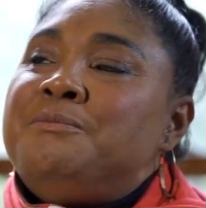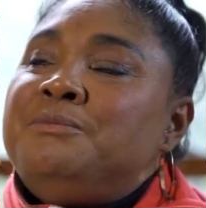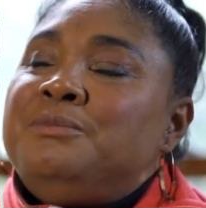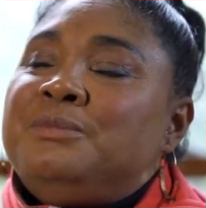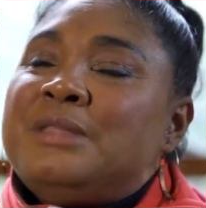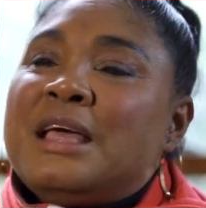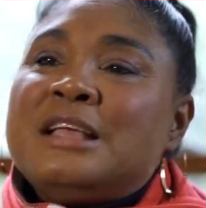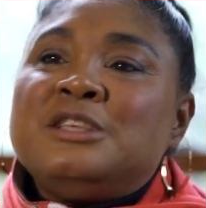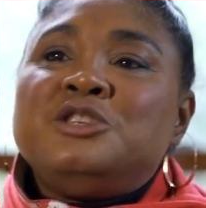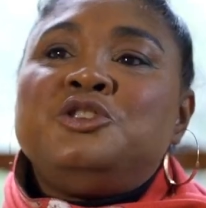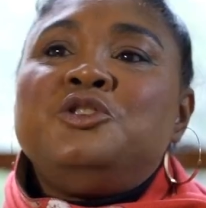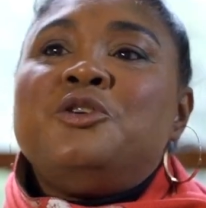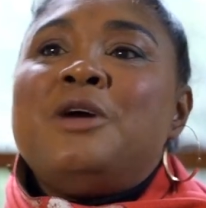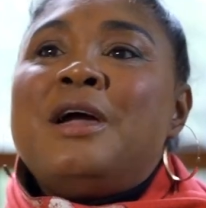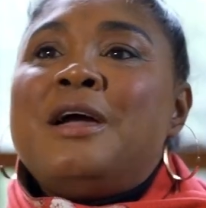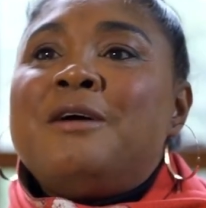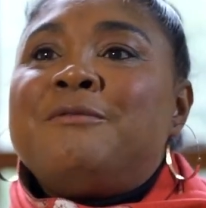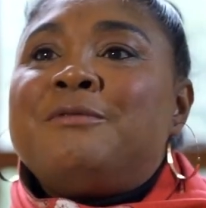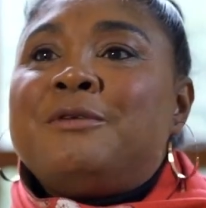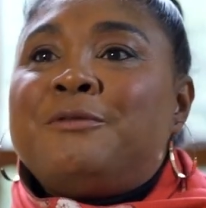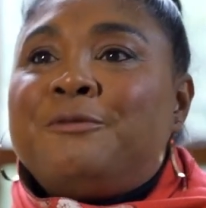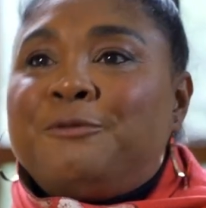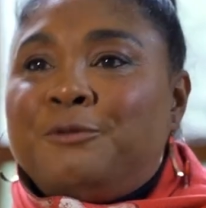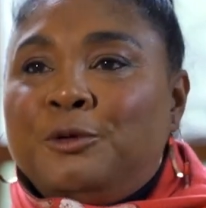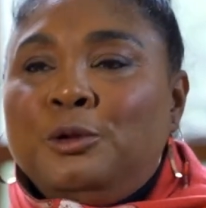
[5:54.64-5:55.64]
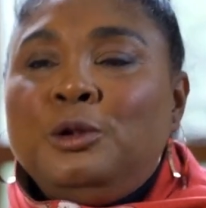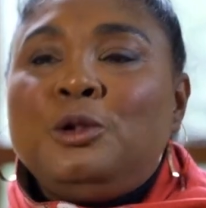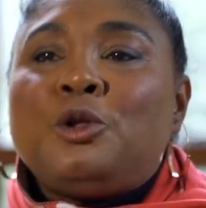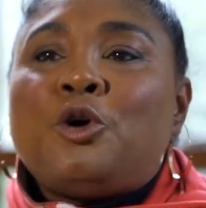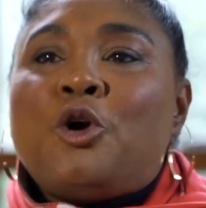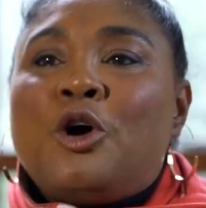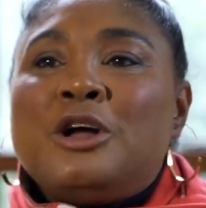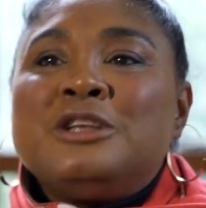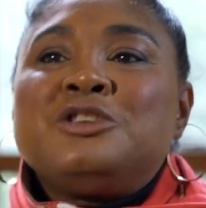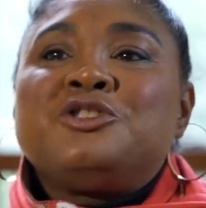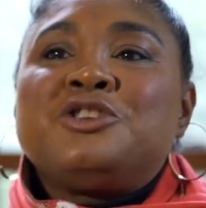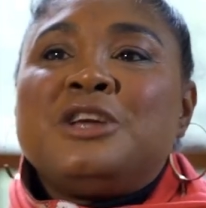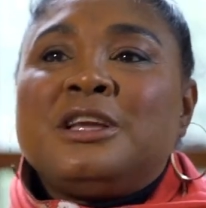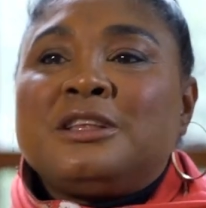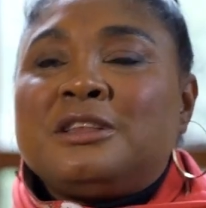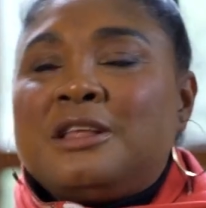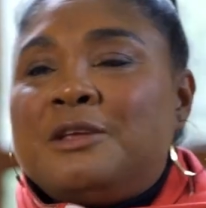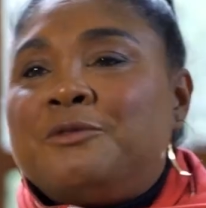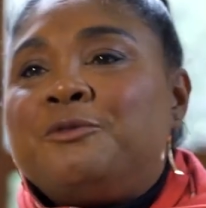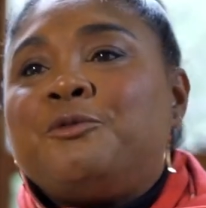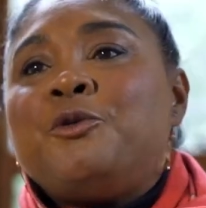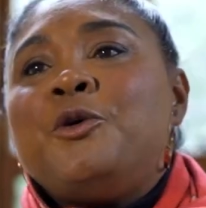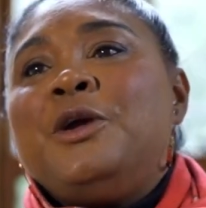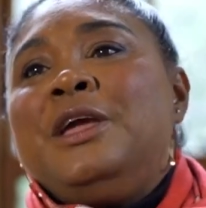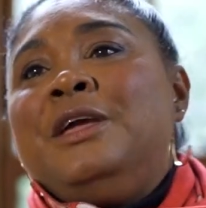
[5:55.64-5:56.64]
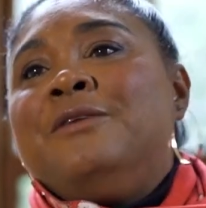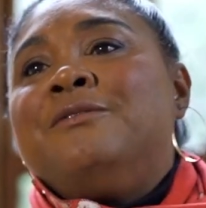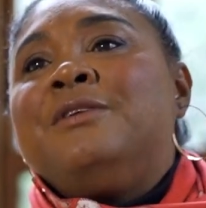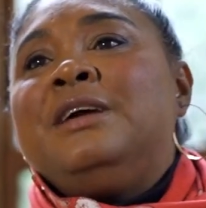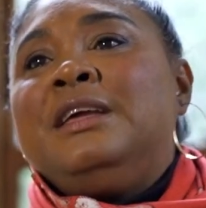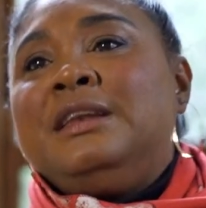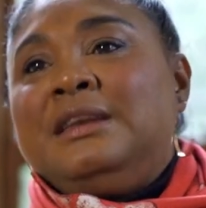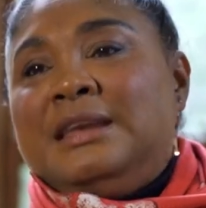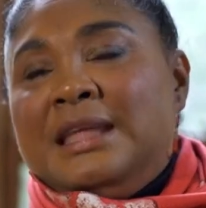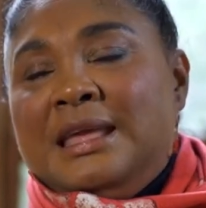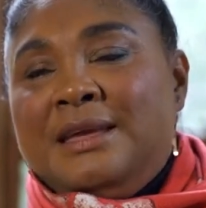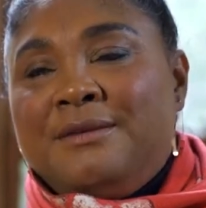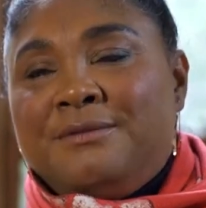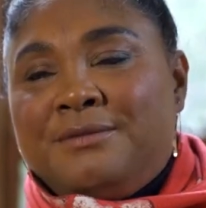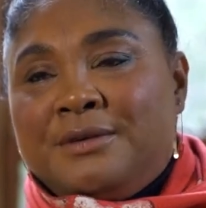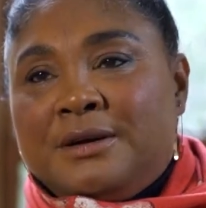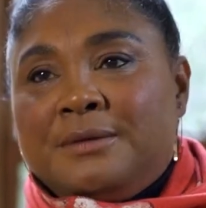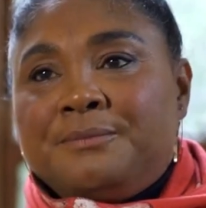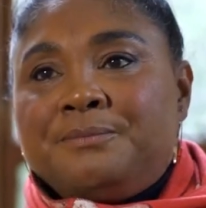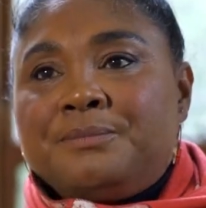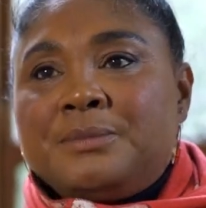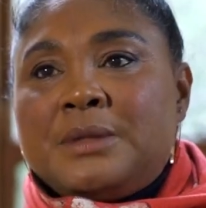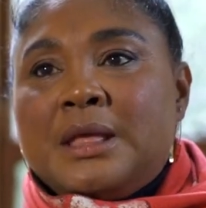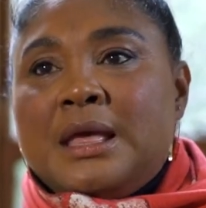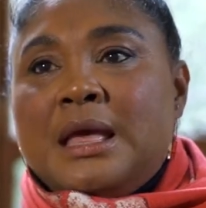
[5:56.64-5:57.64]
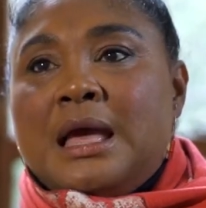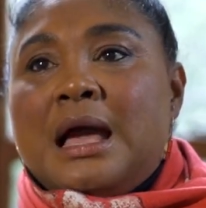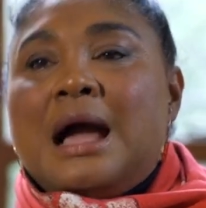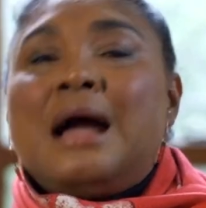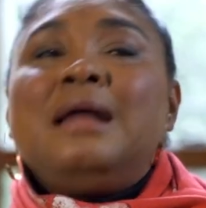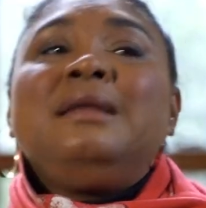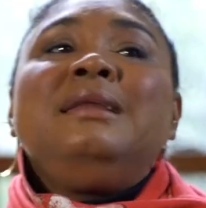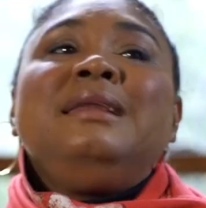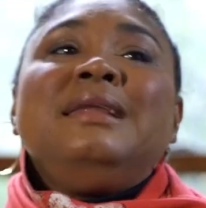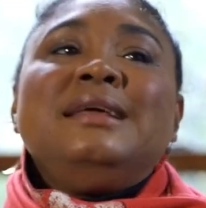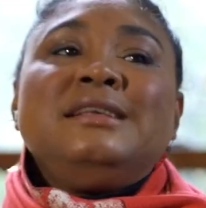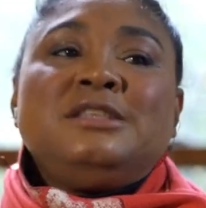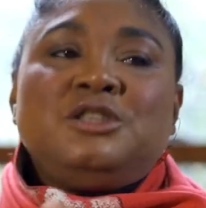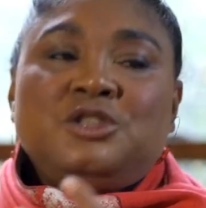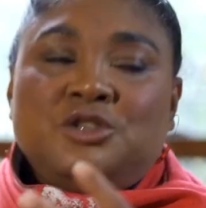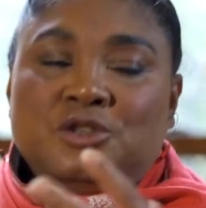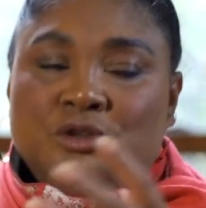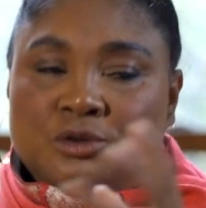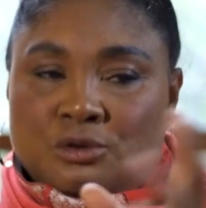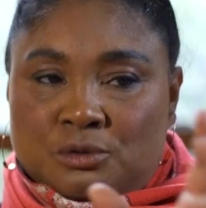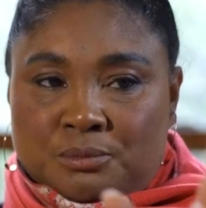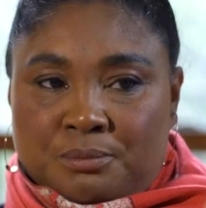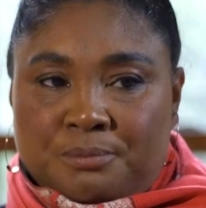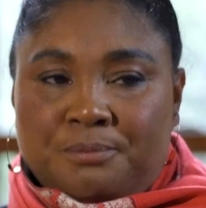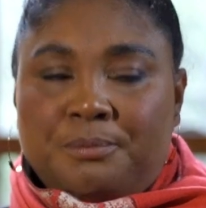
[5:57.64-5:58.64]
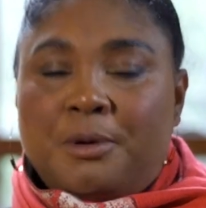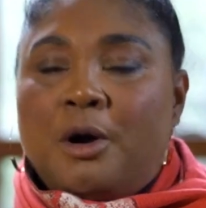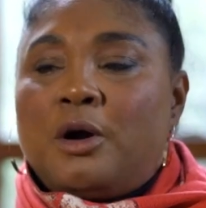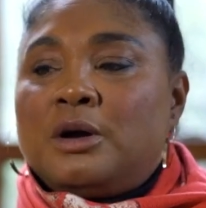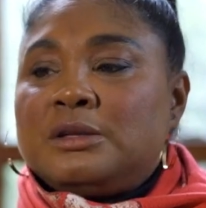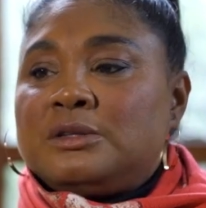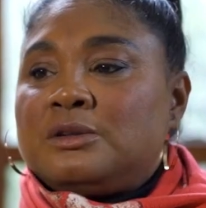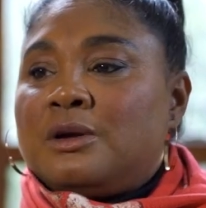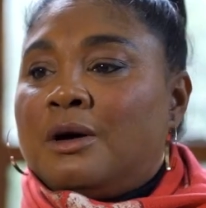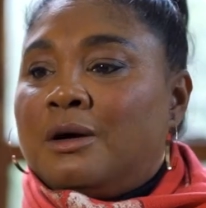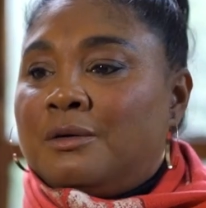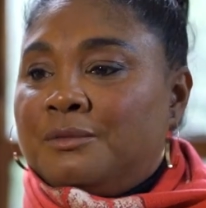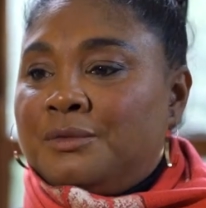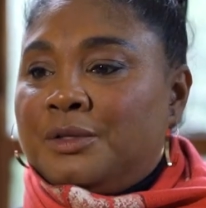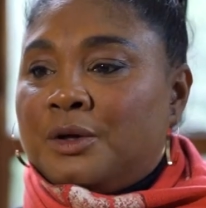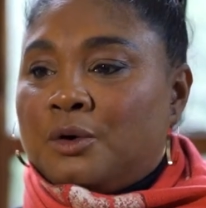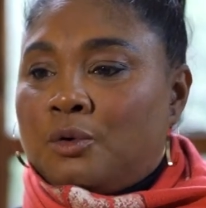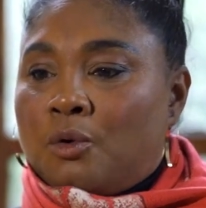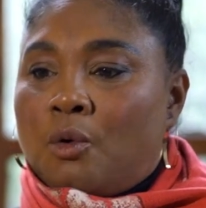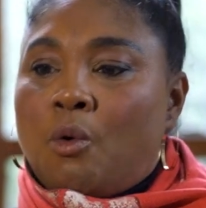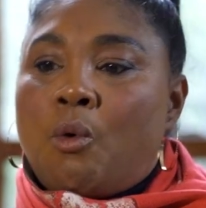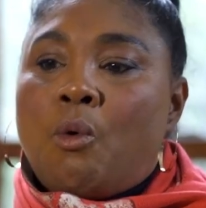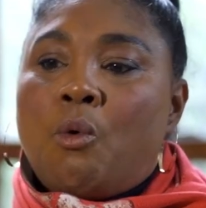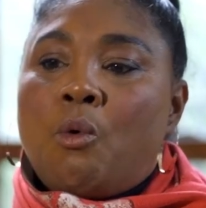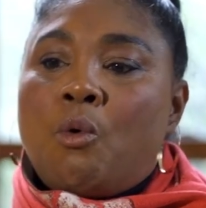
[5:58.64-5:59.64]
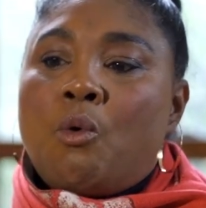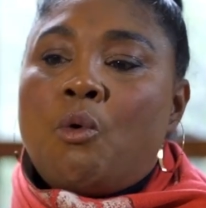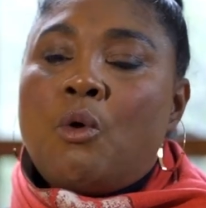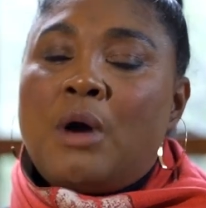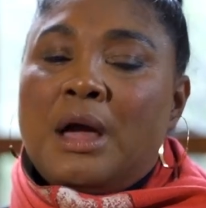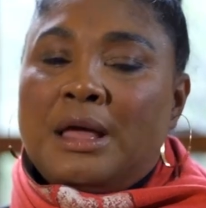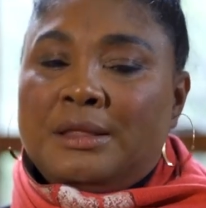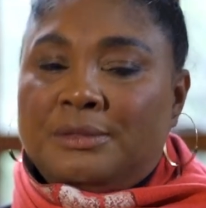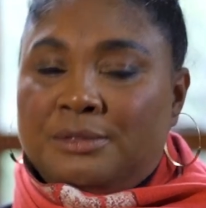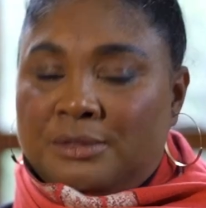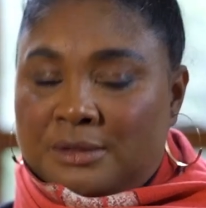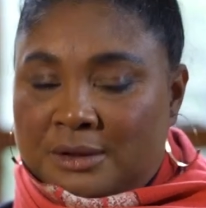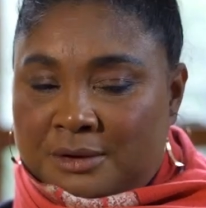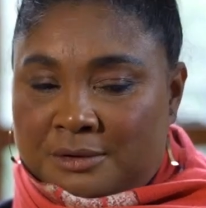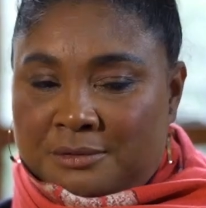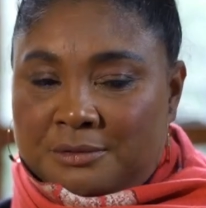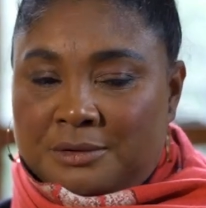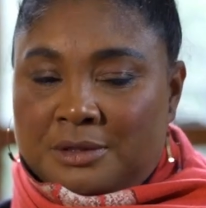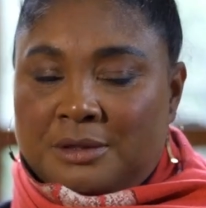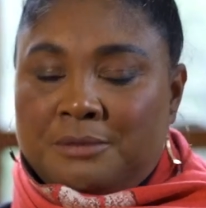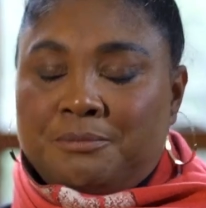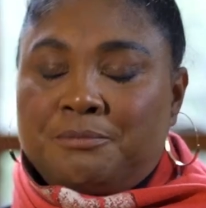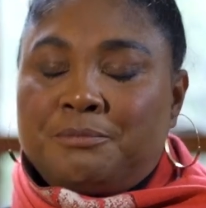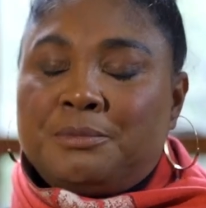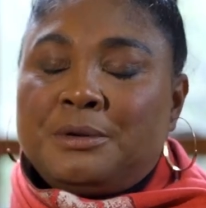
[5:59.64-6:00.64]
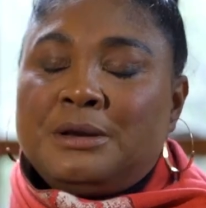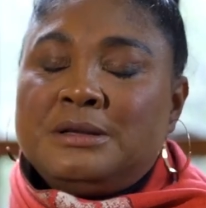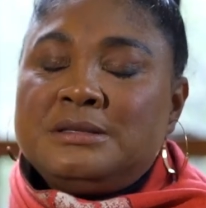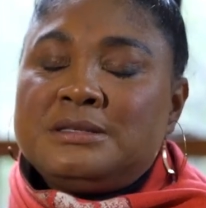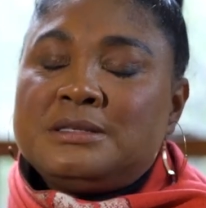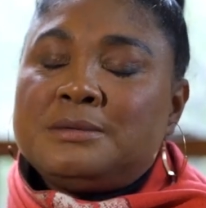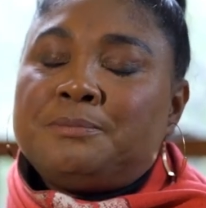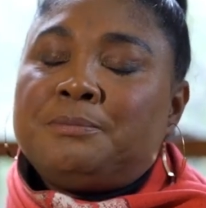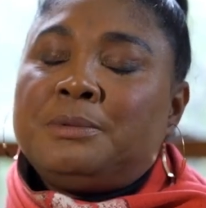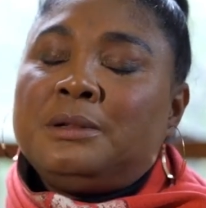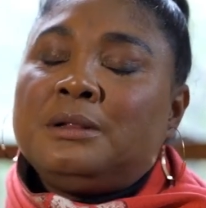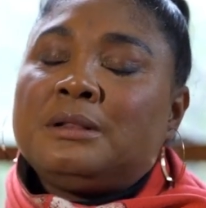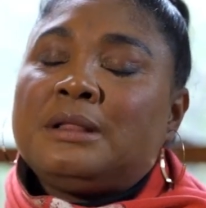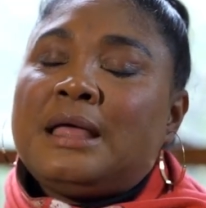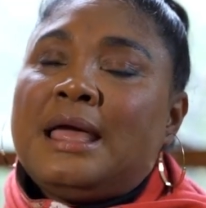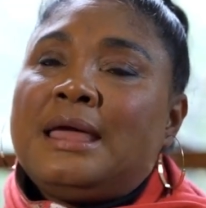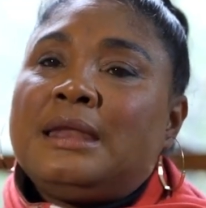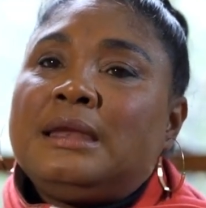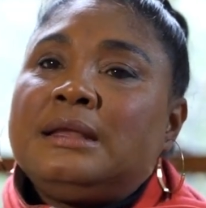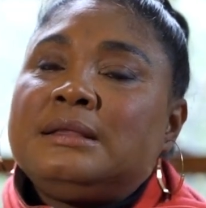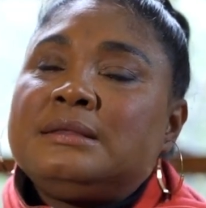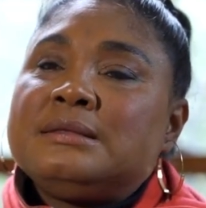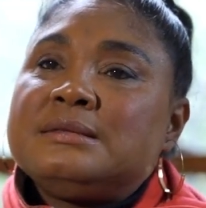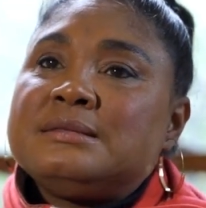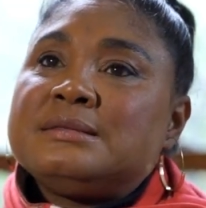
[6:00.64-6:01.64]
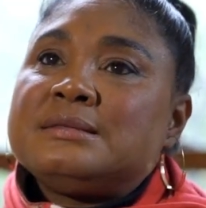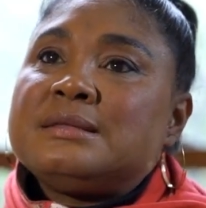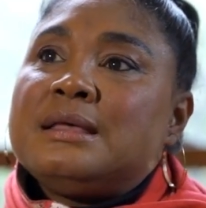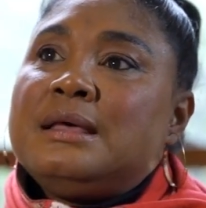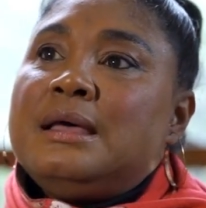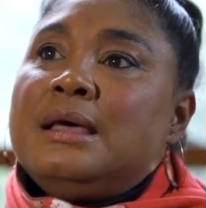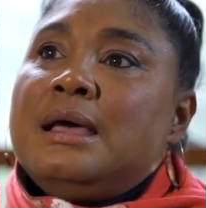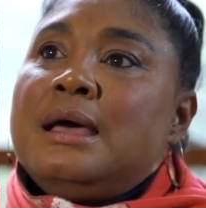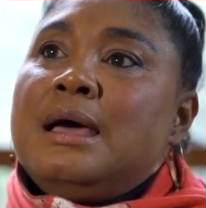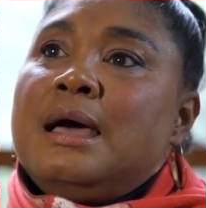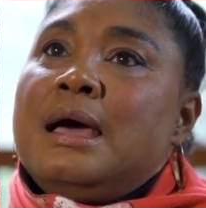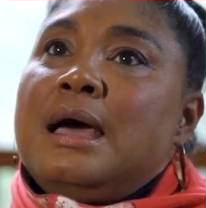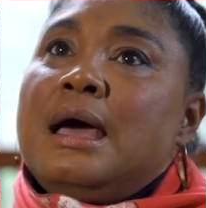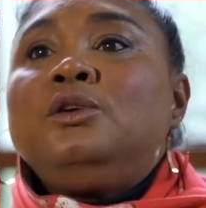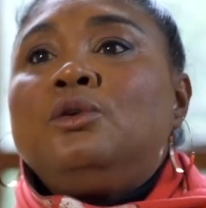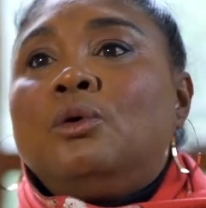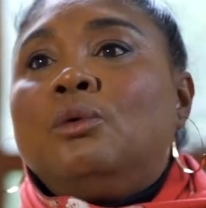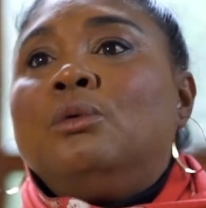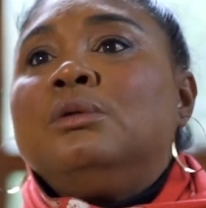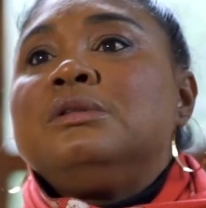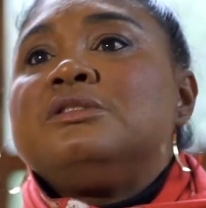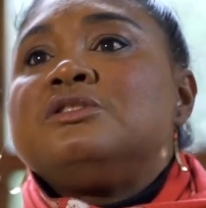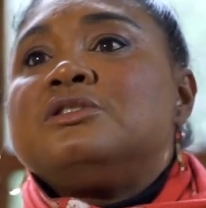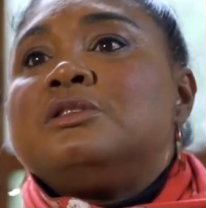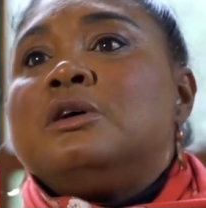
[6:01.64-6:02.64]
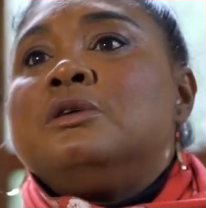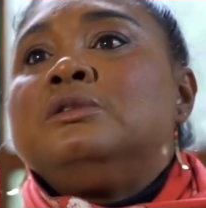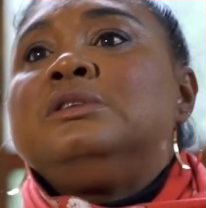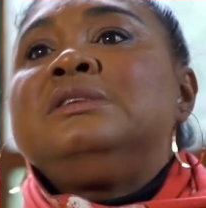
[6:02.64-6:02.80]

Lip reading: that you have a full contract and forever and ever, unless you're part of the core and the principal characters. And also